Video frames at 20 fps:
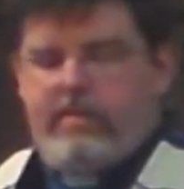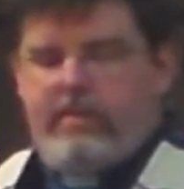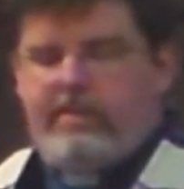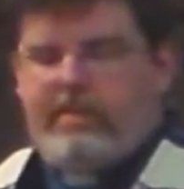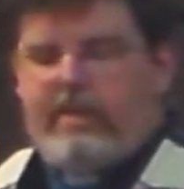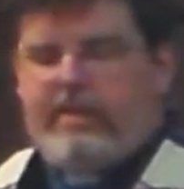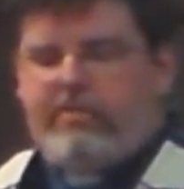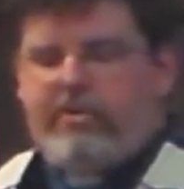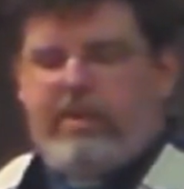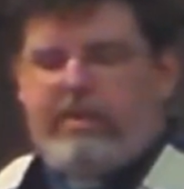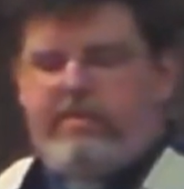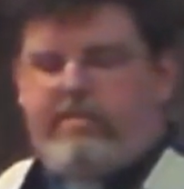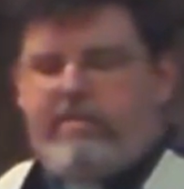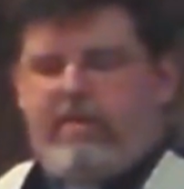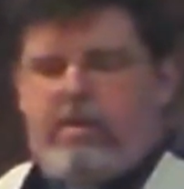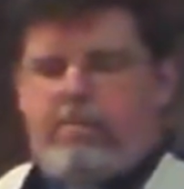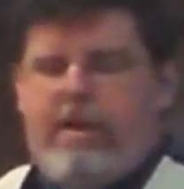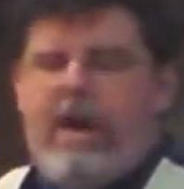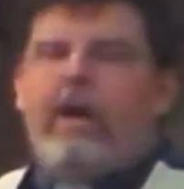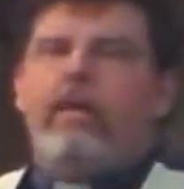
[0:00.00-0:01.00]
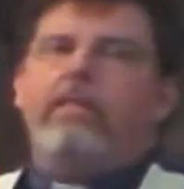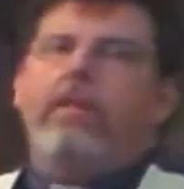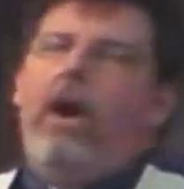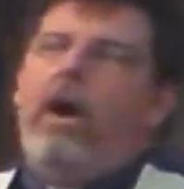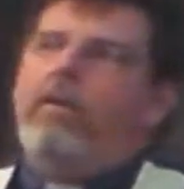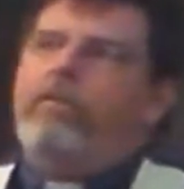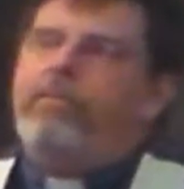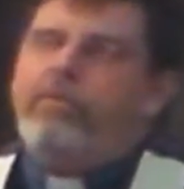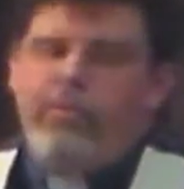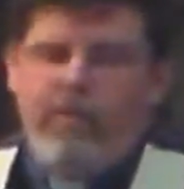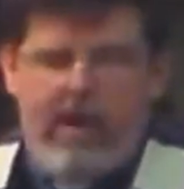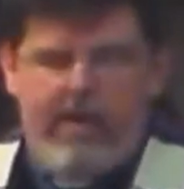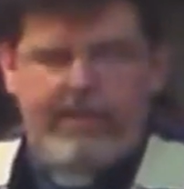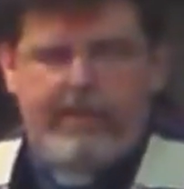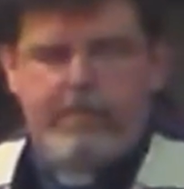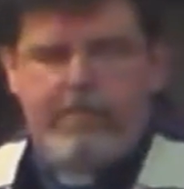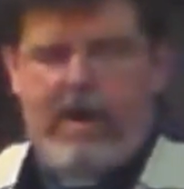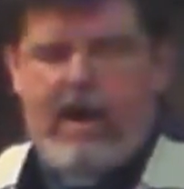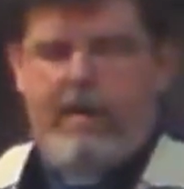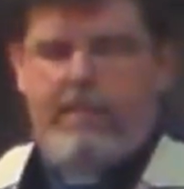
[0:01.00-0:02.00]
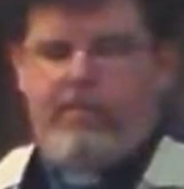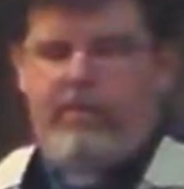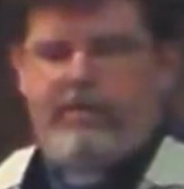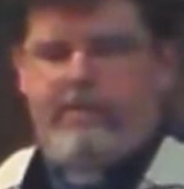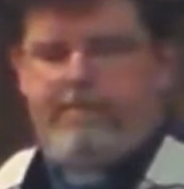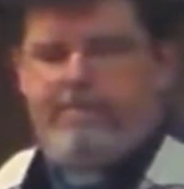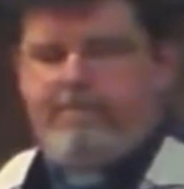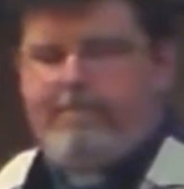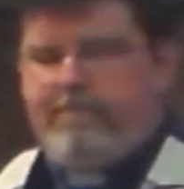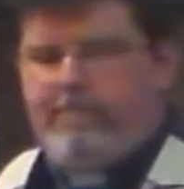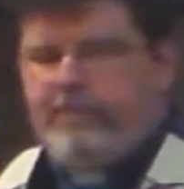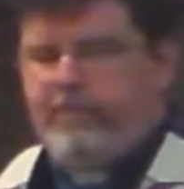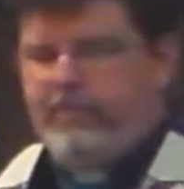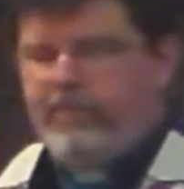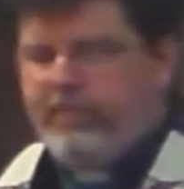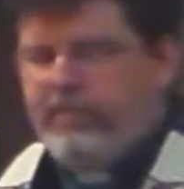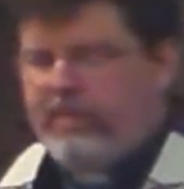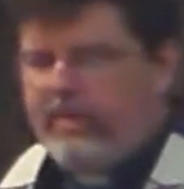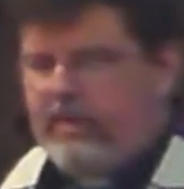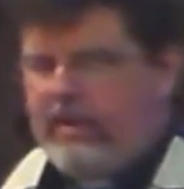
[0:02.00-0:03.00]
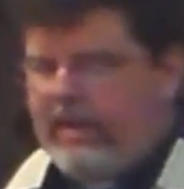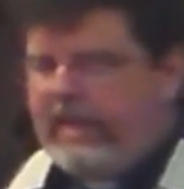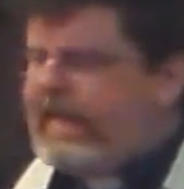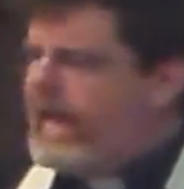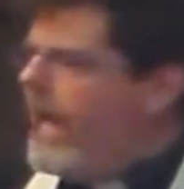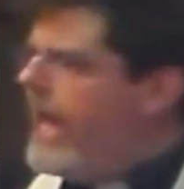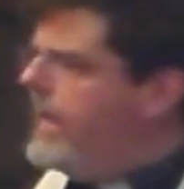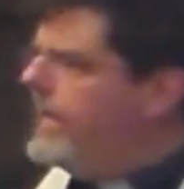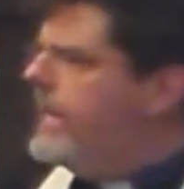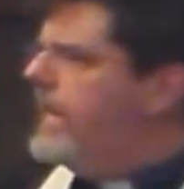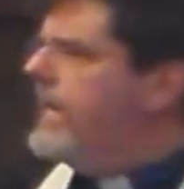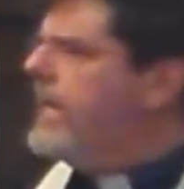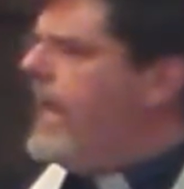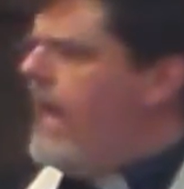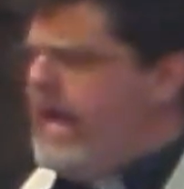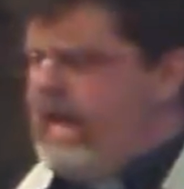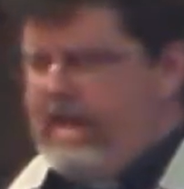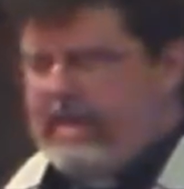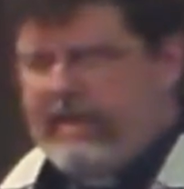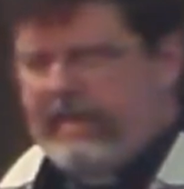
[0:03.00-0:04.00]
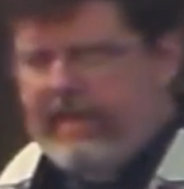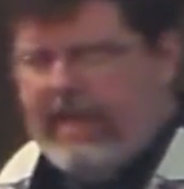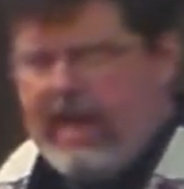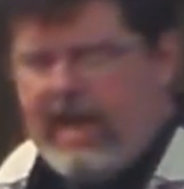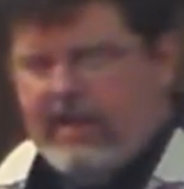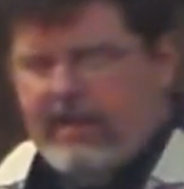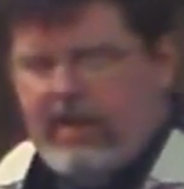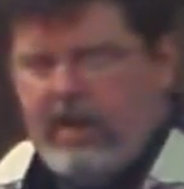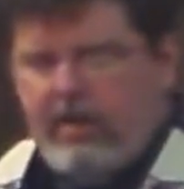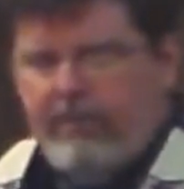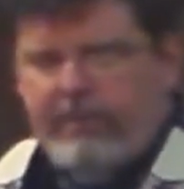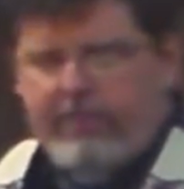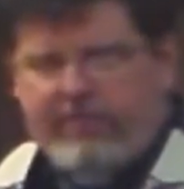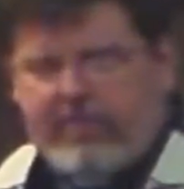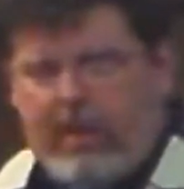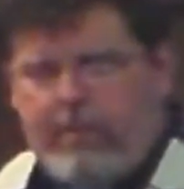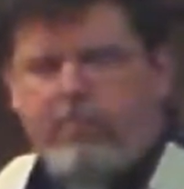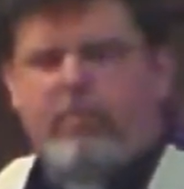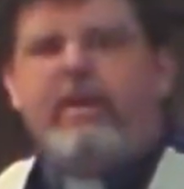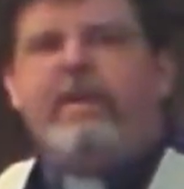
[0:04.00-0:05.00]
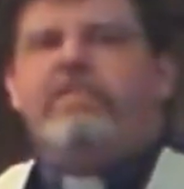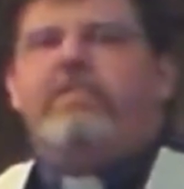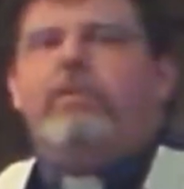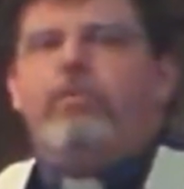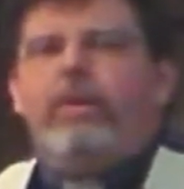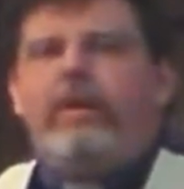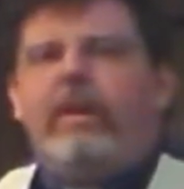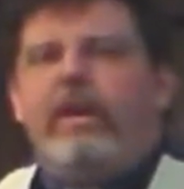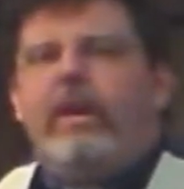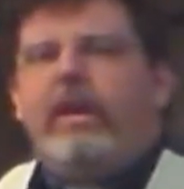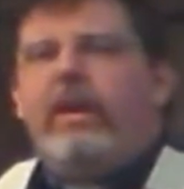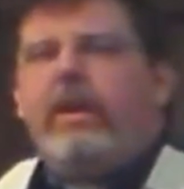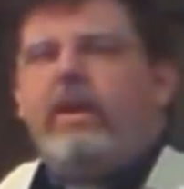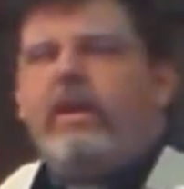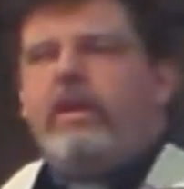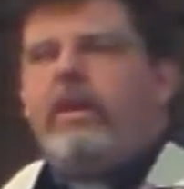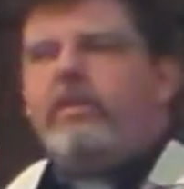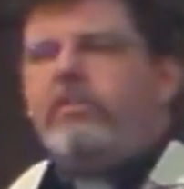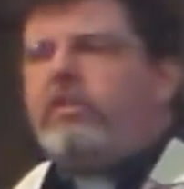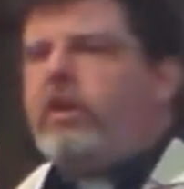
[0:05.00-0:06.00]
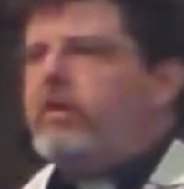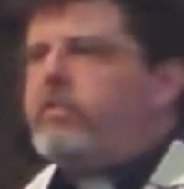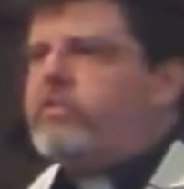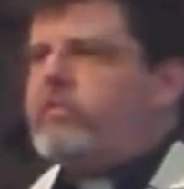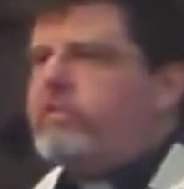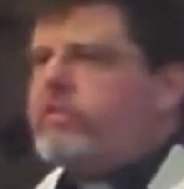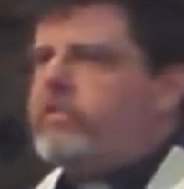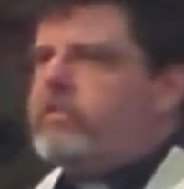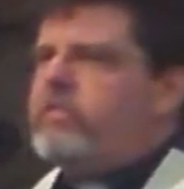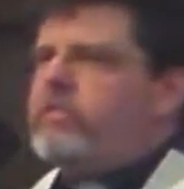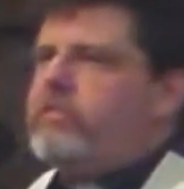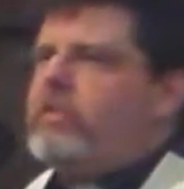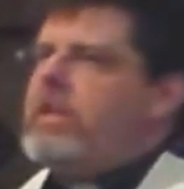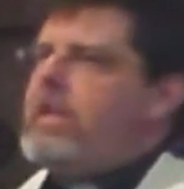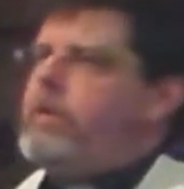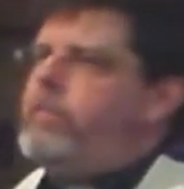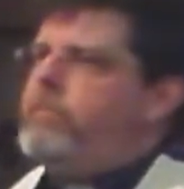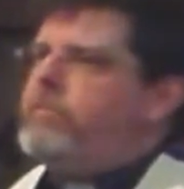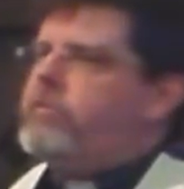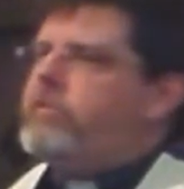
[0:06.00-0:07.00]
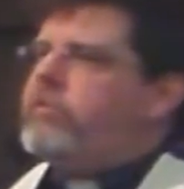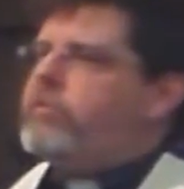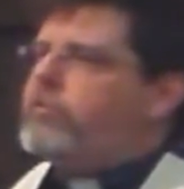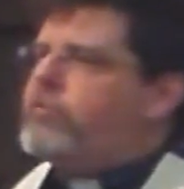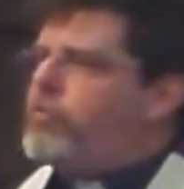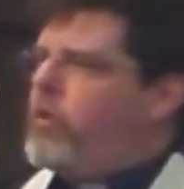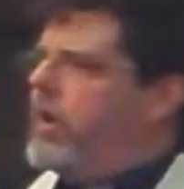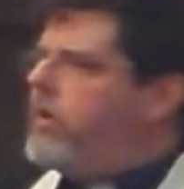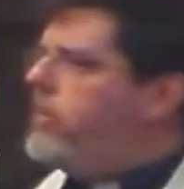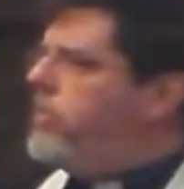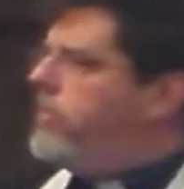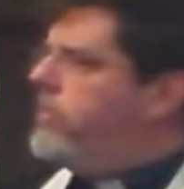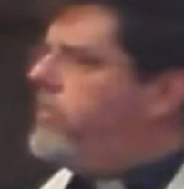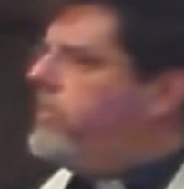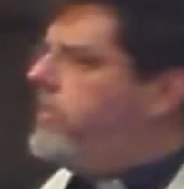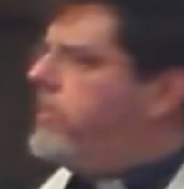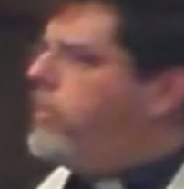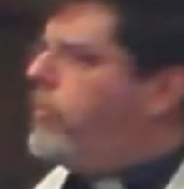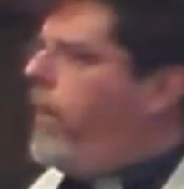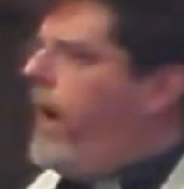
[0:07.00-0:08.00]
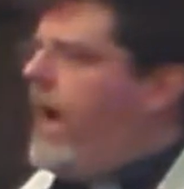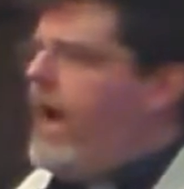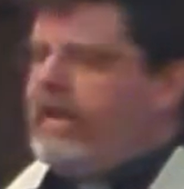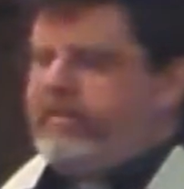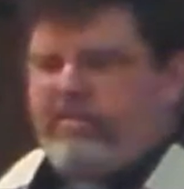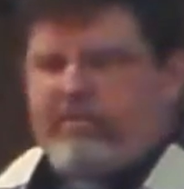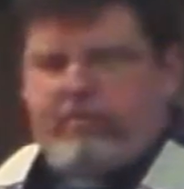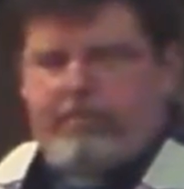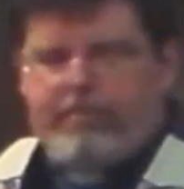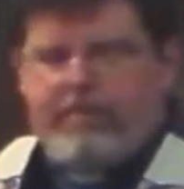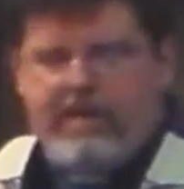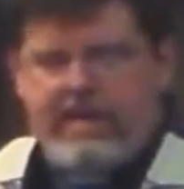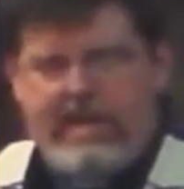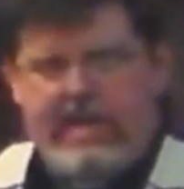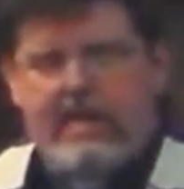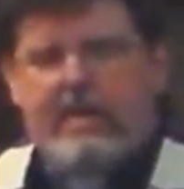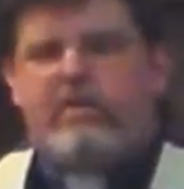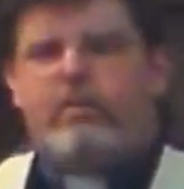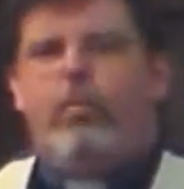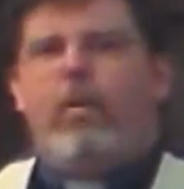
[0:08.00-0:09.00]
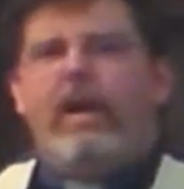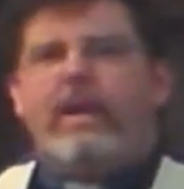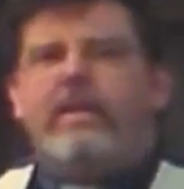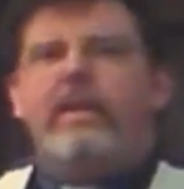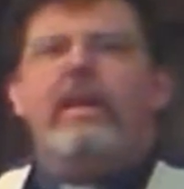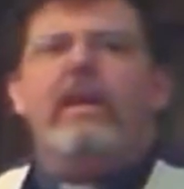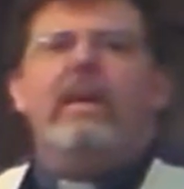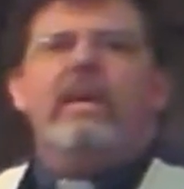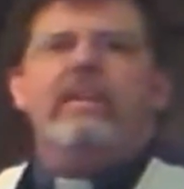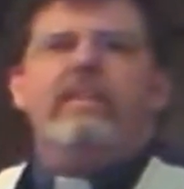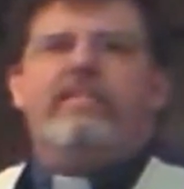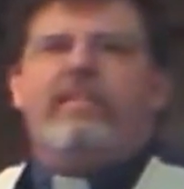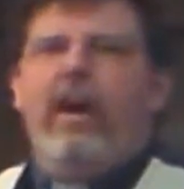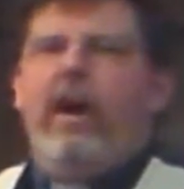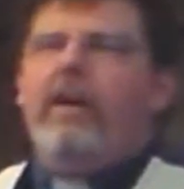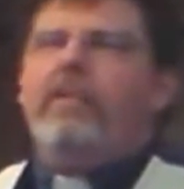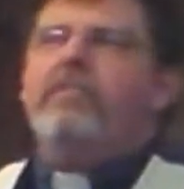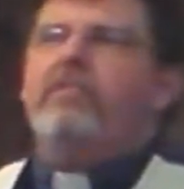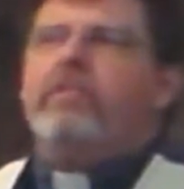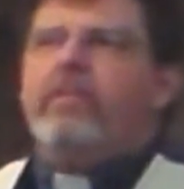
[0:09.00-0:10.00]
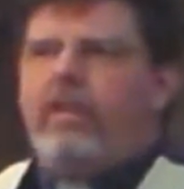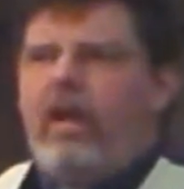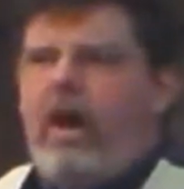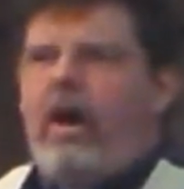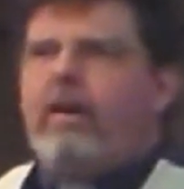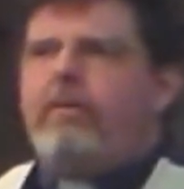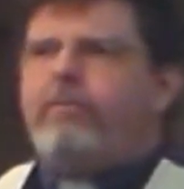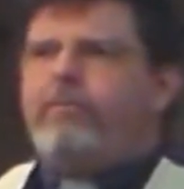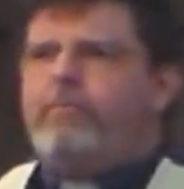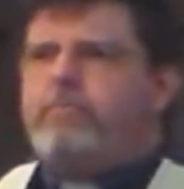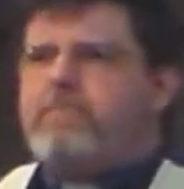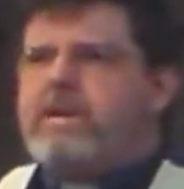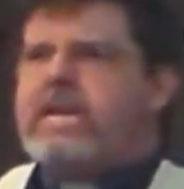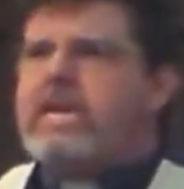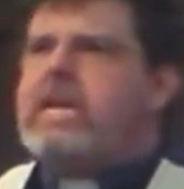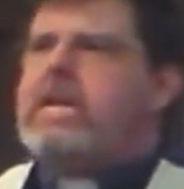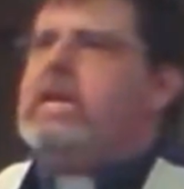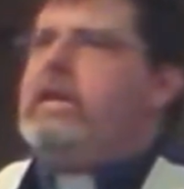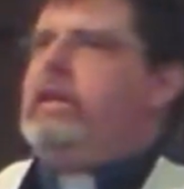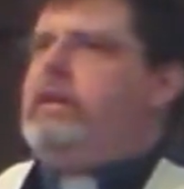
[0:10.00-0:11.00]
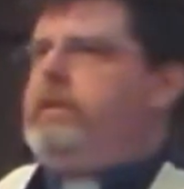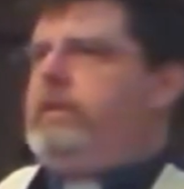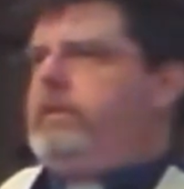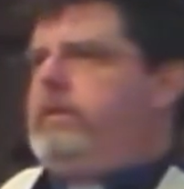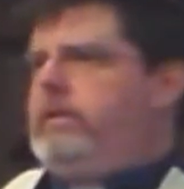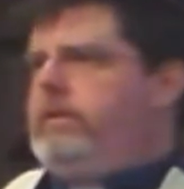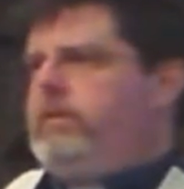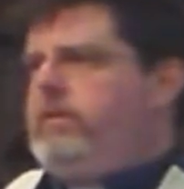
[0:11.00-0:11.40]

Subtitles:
The teachings about love throughout the Bible, again and again, and yet for some reason we just seem to struggle to grasp it. What does love mean?